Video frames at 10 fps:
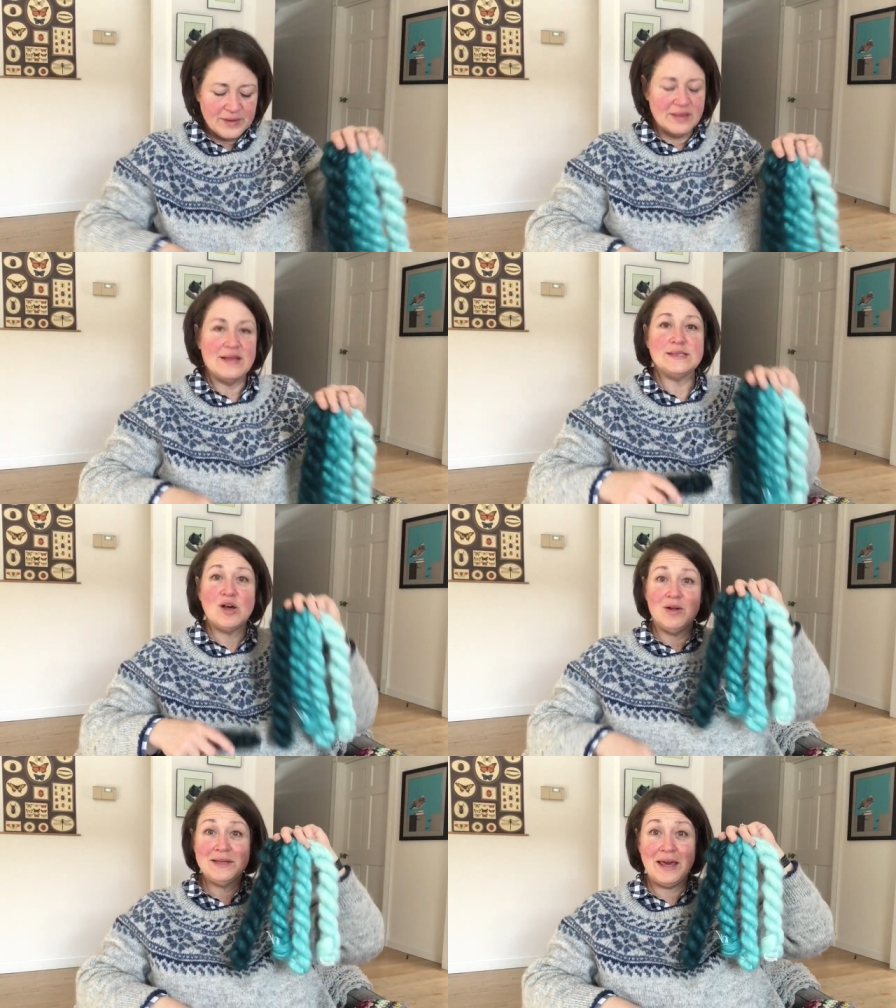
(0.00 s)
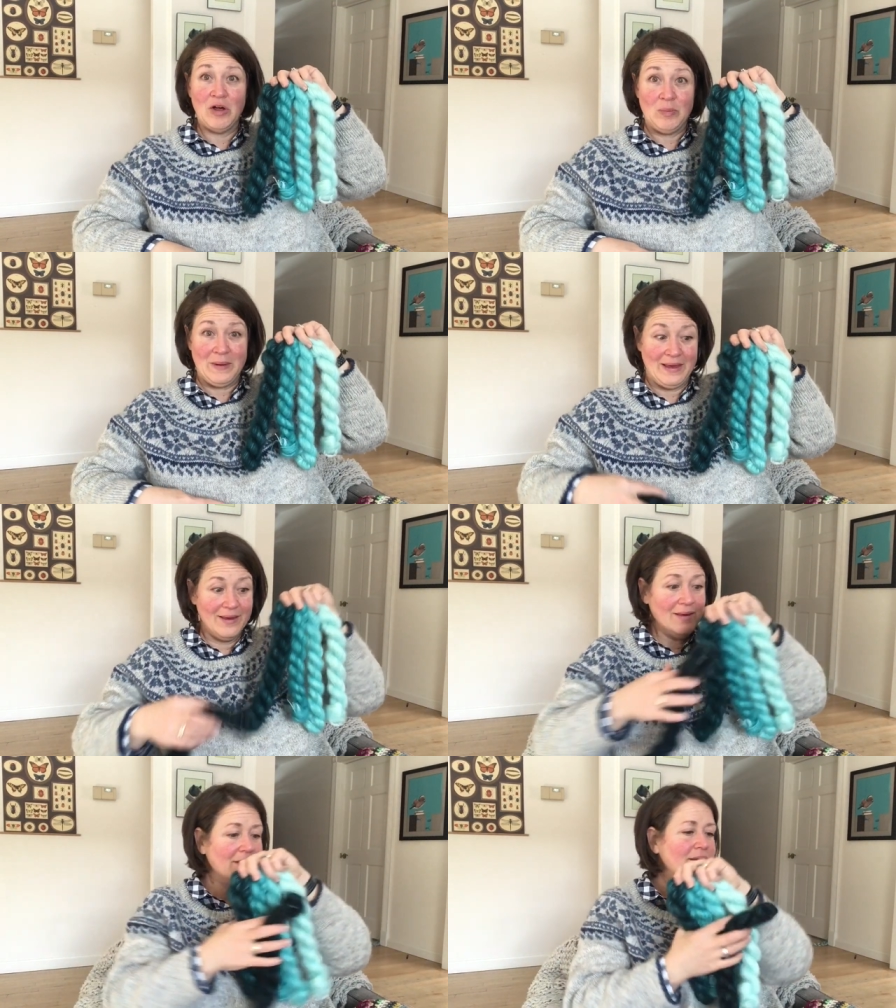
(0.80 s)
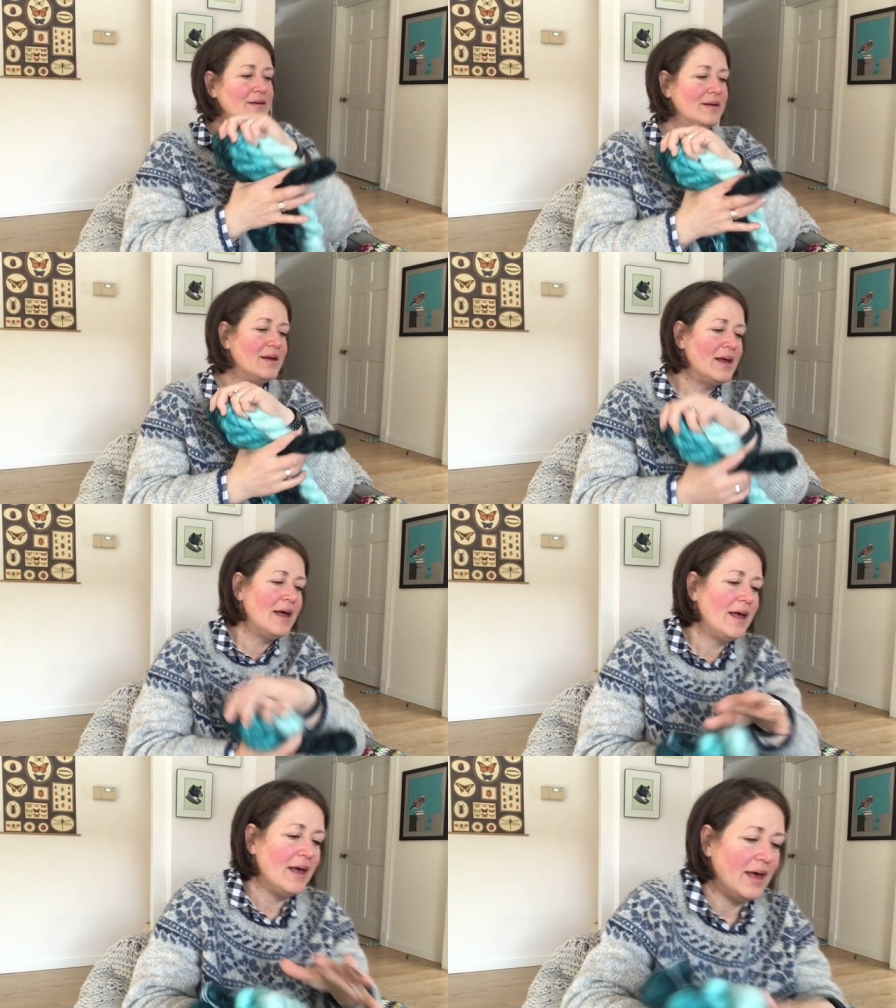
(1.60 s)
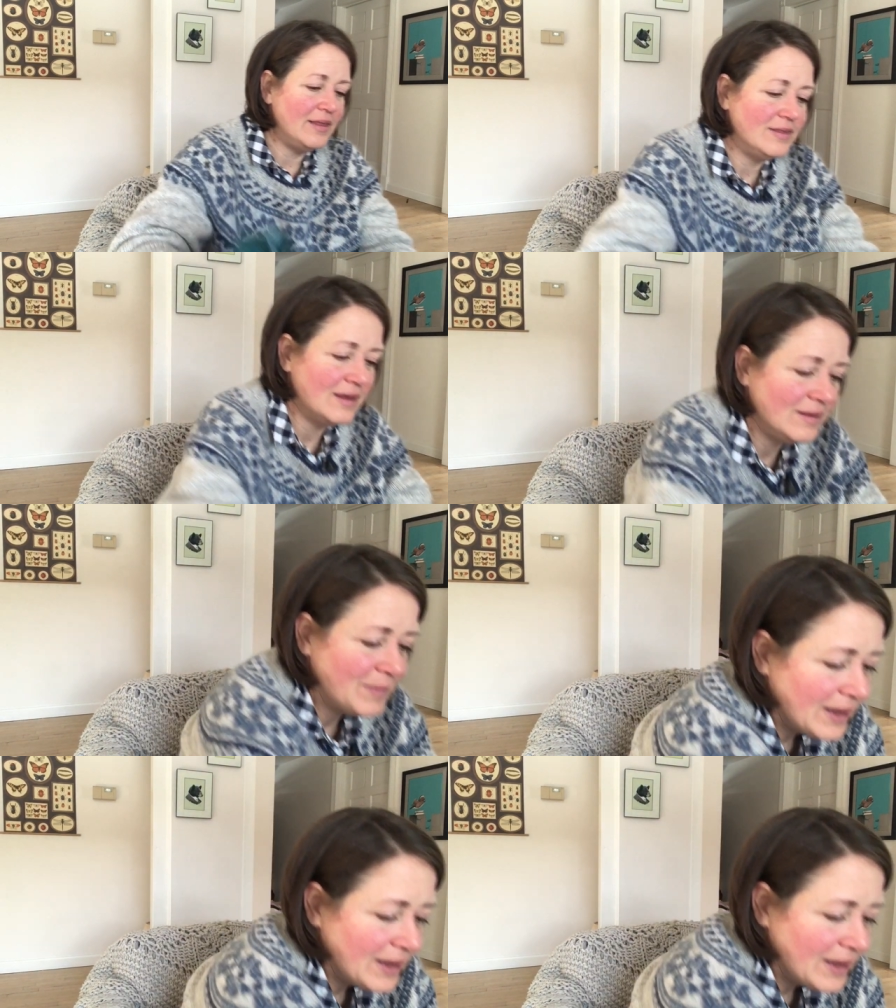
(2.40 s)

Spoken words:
That's called Kelpie. And then my